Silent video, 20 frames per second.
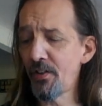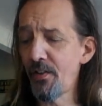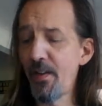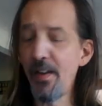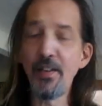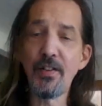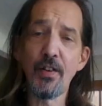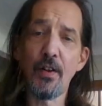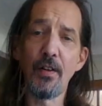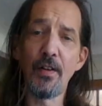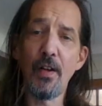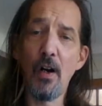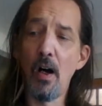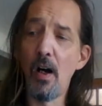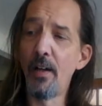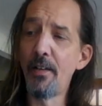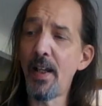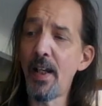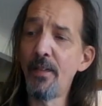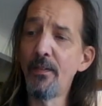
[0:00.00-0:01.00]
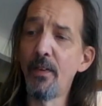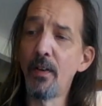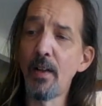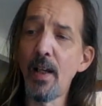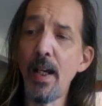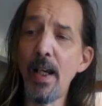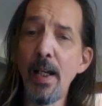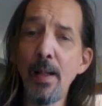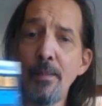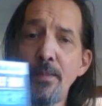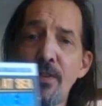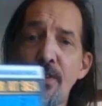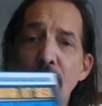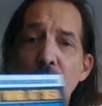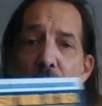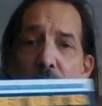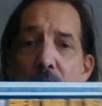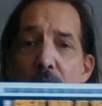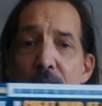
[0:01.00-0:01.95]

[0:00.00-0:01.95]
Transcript: These are all naval games.